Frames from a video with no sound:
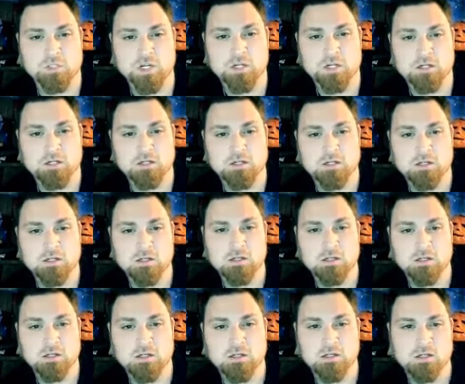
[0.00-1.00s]
Sure.
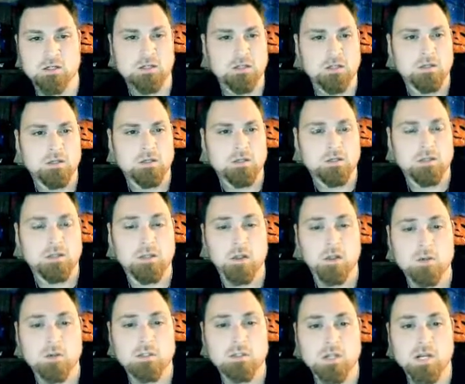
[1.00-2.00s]

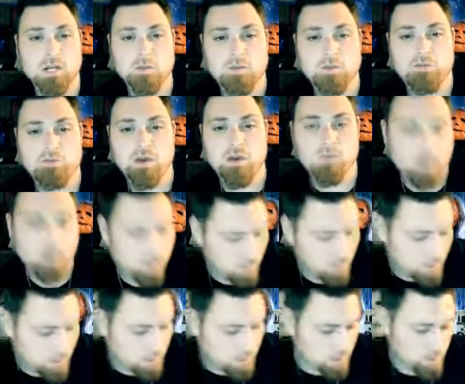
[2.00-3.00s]
Those are gonna be fun, by the way.